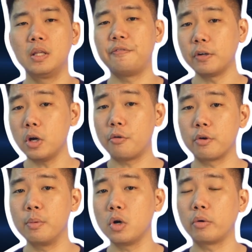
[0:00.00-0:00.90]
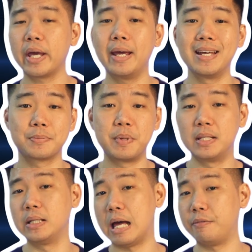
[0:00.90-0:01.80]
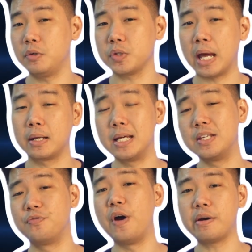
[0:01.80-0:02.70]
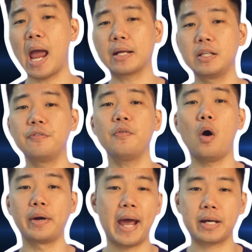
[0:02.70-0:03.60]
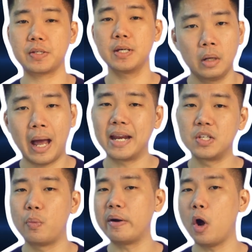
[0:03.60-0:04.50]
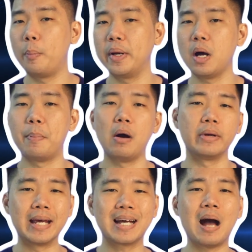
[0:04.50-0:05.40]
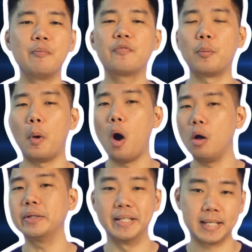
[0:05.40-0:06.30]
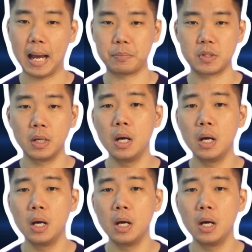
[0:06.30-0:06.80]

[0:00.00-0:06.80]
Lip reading: The founder of Remote OK is Peter Levels and he's very active on X. And he's very open about income from all his apps.